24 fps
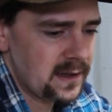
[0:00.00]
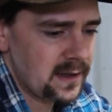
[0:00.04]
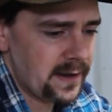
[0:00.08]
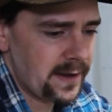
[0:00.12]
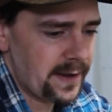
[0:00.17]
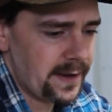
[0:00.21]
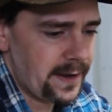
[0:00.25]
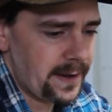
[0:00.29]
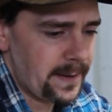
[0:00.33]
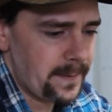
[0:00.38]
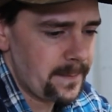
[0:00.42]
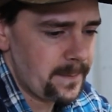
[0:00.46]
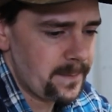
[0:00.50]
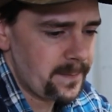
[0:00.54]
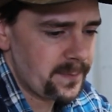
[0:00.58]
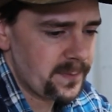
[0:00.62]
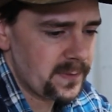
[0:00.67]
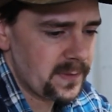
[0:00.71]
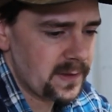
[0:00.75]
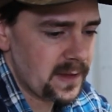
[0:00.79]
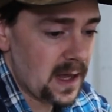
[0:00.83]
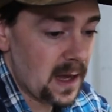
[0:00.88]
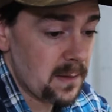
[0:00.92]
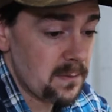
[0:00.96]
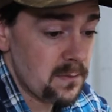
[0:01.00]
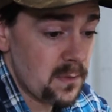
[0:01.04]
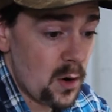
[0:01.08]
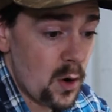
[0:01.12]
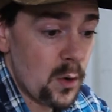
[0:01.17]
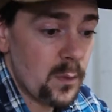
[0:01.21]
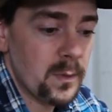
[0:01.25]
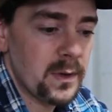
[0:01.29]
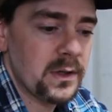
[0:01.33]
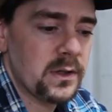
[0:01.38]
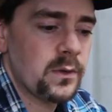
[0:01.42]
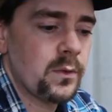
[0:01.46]
that
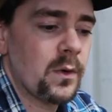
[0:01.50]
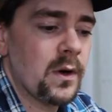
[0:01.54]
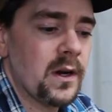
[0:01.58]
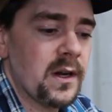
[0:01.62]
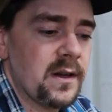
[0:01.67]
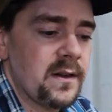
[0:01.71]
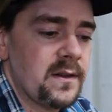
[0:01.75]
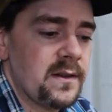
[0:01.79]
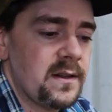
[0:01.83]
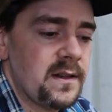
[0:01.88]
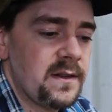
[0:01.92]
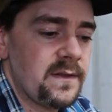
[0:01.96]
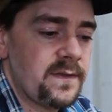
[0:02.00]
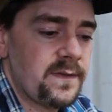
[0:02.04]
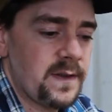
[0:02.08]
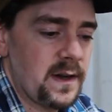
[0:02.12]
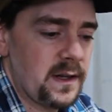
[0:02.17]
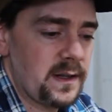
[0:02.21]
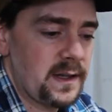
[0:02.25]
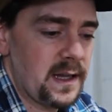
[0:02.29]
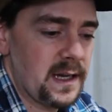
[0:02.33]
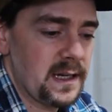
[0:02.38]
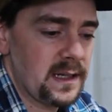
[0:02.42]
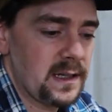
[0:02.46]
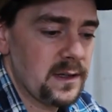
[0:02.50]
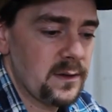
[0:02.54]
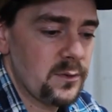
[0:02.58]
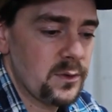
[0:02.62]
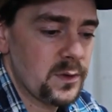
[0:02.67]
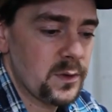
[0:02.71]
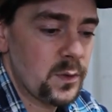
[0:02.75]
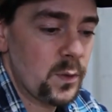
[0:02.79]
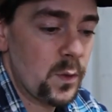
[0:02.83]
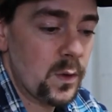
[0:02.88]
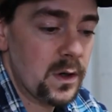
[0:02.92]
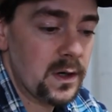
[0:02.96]
moment where it felt like it
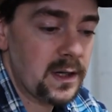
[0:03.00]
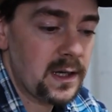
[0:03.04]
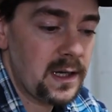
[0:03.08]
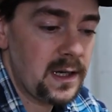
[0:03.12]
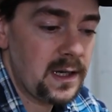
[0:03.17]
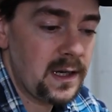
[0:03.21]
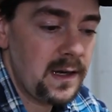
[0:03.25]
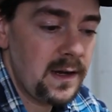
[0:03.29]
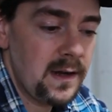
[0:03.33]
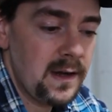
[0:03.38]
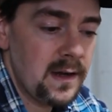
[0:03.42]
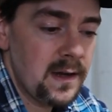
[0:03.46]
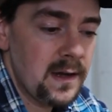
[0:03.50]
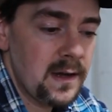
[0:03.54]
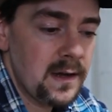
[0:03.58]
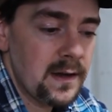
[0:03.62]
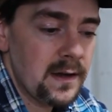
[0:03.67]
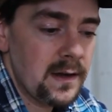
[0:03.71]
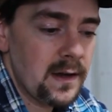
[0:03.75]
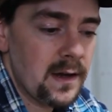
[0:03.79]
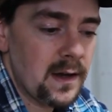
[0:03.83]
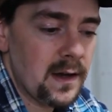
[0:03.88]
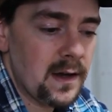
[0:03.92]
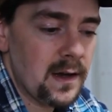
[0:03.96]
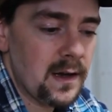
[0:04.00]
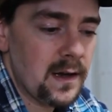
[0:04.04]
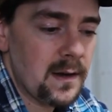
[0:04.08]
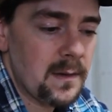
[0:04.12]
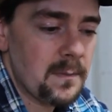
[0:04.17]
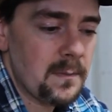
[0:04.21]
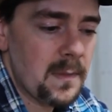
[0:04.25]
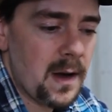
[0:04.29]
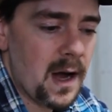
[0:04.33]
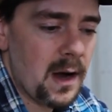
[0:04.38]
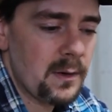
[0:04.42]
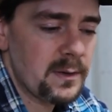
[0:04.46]
was working,
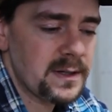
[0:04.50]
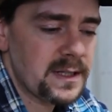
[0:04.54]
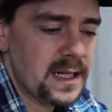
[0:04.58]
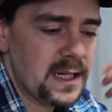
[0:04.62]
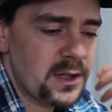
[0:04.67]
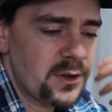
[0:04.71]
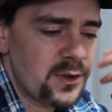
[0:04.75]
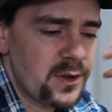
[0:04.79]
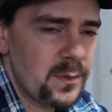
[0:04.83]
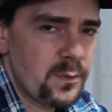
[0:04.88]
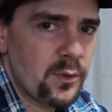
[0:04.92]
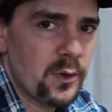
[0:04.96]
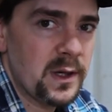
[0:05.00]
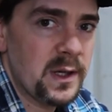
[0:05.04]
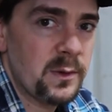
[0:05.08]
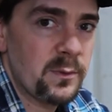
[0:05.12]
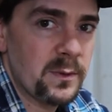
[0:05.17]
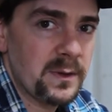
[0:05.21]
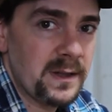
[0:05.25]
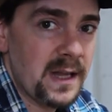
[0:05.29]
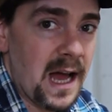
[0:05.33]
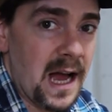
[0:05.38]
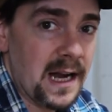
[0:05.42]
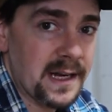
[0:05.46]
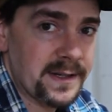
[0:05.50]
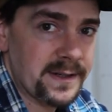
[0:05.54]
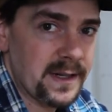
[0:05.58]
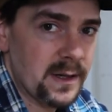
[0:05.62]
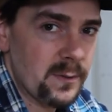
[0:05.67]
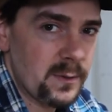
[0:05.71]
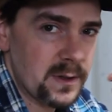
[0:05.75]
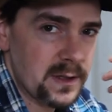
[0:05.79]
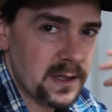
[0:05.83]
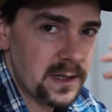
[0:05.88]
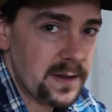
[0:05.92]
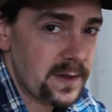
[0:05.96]
I was actually pretty relaxed. I
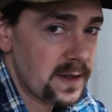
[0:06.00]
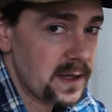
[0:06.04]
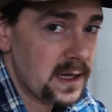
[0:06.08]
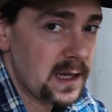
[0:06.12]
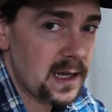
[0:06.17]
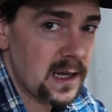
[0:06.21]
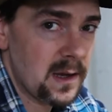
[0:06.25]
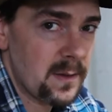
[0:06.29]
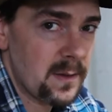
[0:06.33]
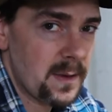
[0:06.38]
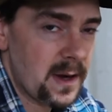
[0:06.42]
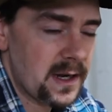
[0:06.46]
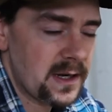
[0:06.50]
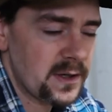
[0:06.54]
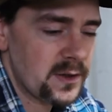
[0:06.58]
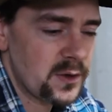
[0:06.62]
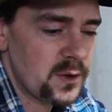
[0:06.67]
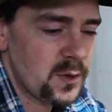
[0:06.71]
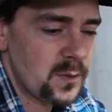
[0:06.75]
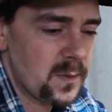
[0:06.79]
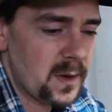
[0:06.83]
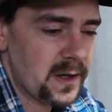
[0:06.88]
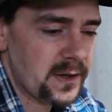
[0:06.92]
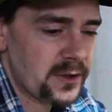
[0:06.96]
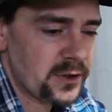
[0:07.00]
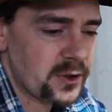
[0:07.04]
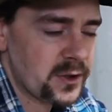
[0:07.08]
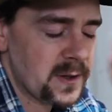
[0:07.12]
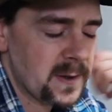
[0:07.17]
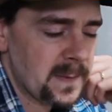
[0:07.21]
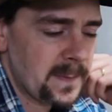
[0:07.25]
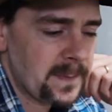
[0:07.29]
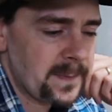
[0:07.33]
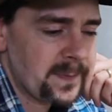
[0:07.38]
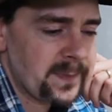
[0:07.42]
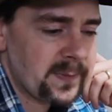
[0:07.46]
wasn't thinking about it too much,
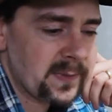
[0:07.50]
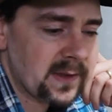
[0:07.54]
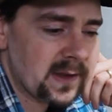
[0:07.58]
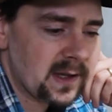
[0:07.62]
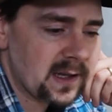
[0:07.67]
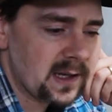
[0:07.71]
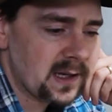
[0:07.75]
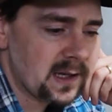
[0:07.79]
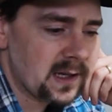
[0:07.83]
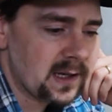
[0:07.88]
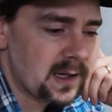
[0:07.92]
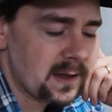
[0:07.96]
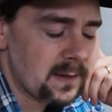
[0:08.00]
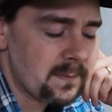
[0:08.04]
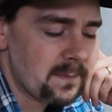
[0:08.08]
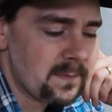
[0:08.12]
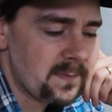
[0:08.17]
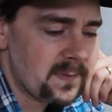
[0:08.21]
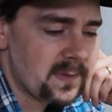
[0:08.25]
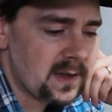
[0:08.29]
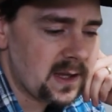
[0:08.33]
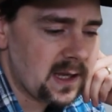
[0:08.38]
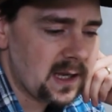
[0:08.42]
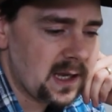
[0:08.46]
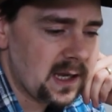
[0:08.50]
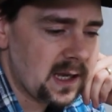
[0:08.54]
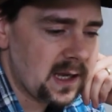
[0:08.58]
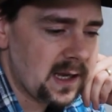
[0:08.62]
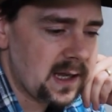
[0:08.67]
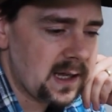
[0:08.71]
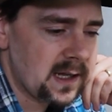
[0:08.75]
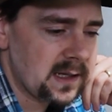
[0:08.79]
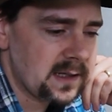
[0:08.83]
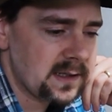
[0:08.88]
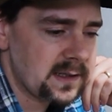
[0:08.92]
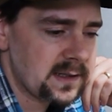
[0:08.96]
and
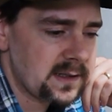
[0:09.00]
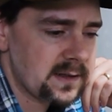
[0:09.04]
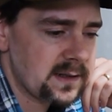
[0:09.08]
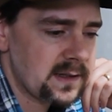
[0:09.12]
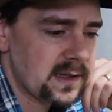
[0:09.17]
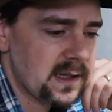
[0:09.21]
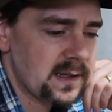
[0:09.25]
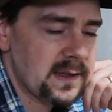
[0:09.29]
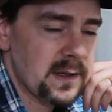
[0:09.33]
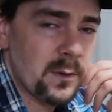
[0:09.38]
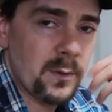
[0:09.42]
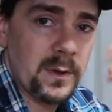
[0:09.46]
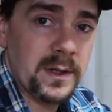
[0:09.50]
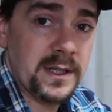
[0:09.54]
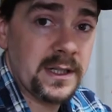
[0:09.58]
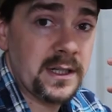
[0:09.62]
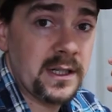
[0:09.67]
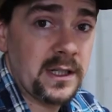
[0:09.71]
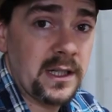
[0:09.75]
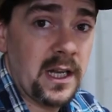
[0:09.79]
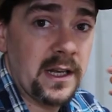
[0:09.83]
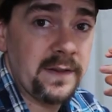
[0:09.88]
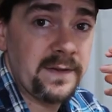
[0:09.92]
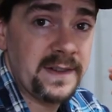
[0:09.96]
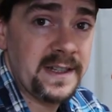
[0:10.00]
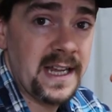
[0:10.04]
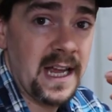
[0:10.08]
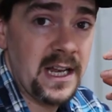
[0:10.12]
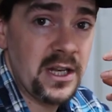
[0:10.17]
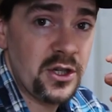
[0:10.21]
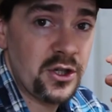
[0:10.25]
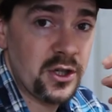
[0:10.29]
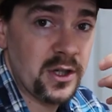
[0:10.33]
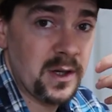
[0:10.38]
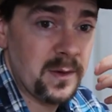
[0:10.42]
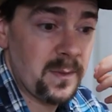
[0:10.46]
there wasn't a lot of
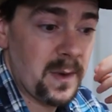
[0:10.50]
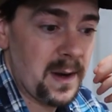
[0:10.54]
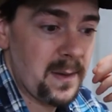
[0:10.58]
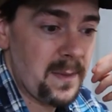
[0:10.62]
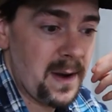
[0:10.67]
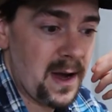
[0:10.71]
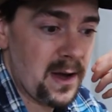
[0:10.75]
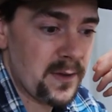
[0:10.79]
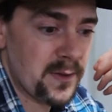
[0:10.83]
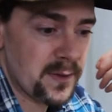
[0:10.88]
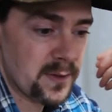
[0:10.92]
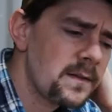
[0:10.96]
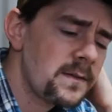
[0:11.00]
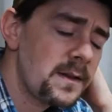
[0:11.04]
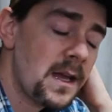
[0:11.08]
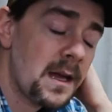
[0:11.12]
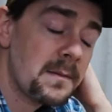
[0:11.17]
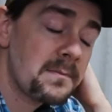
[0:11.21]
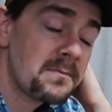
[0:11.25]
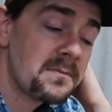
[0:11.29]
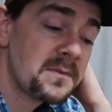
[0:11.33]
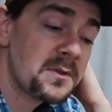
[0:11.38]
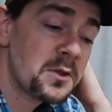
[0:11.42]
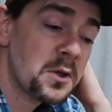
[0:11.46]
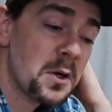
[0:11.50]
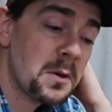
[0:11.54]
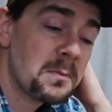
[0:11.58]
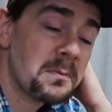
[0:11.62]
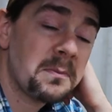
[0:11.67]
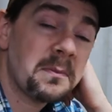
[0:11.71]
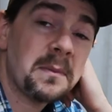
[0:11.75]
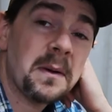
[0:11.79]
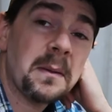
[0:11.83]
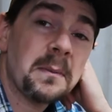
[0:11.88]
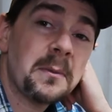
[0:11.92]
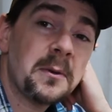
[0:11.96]
tension in my mouth. Yeah, so
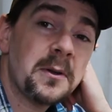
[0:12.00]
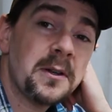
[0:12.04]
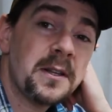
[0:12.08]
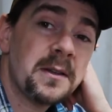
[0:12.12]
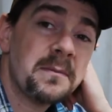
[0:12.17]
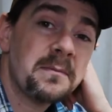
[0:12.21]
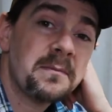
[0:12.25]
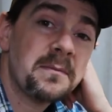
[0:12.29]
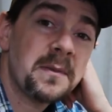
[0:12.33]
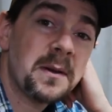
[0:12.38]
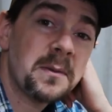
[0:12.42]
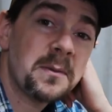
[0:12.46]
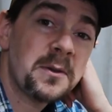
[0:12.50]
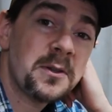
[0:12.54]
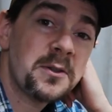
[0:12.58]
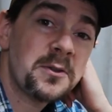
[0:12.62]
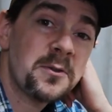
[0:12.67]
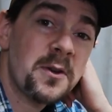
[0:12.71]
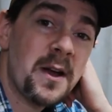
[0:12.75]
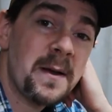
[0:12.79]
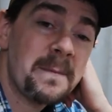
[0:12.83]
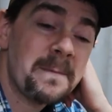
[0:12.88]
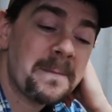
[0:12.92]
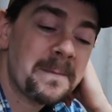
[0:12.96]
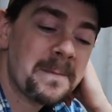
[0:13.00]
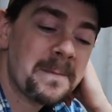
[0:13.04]
I'm gonna try.